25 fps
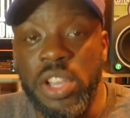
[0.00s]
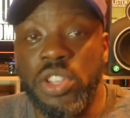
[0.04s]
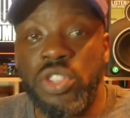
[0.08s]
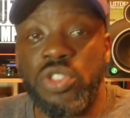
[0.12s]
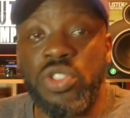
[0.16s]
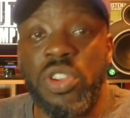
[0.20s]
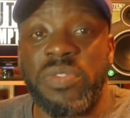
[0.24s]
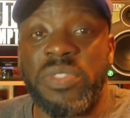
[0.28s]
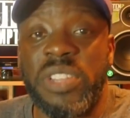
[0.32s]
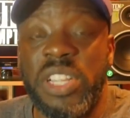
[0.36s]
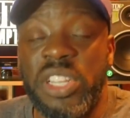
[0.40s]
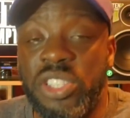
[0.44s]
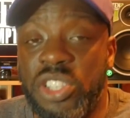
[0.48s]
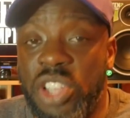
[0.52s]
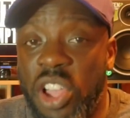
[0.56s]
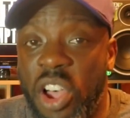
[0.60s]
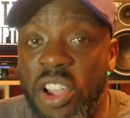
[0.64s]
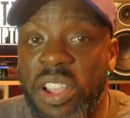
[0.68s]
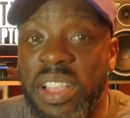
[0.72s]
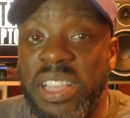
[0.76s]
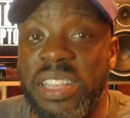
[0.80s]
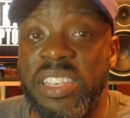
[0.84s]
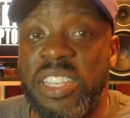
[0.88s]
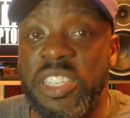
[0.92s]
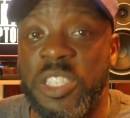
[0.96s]
So if they're
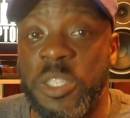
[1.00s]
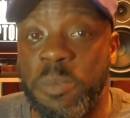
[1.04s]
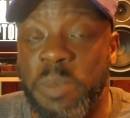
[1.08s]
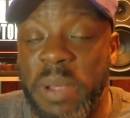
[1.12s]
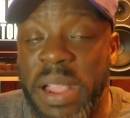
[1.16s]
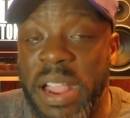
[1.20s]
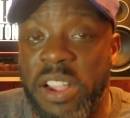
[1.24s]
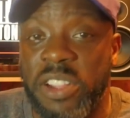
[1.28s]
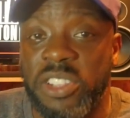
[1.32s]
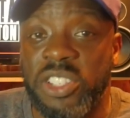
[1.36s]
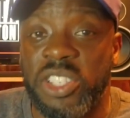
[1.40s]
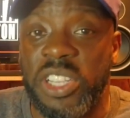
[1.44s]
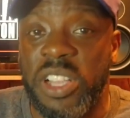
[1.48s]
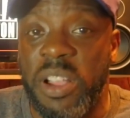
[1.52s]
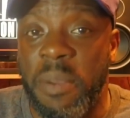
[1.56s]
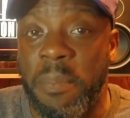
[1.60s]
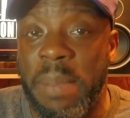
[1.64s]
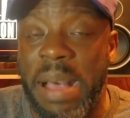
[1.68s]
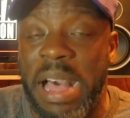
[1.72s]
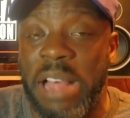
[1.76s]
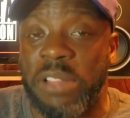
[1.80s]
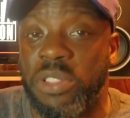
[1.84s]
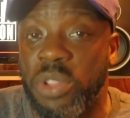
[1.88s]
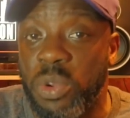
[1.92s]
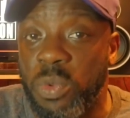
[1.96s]
talking disparaging
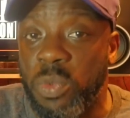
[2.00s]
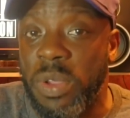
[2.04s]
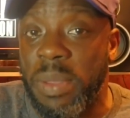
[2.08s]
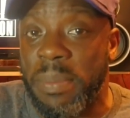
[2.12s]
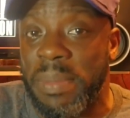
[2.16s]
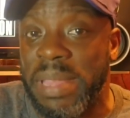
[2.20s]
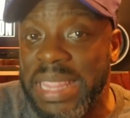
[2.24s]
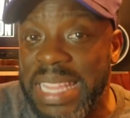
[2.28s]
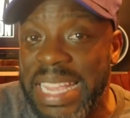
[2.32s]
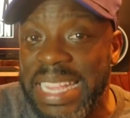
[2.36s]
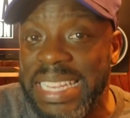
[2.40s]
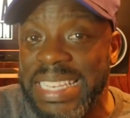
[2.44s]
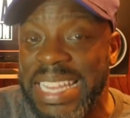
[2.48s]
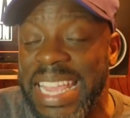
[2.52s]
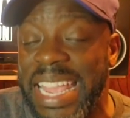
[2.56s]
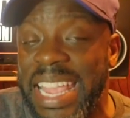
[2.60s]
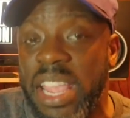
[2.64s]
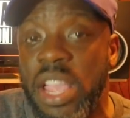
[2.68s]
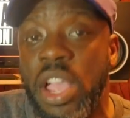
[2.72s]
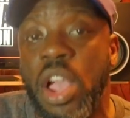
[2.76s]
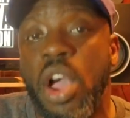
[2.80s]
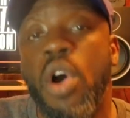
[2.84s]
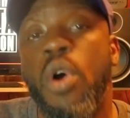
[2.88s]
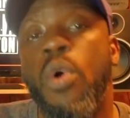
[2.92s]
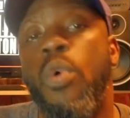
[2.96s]
about the women they
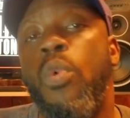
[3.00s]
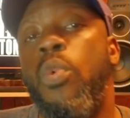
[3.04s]
date,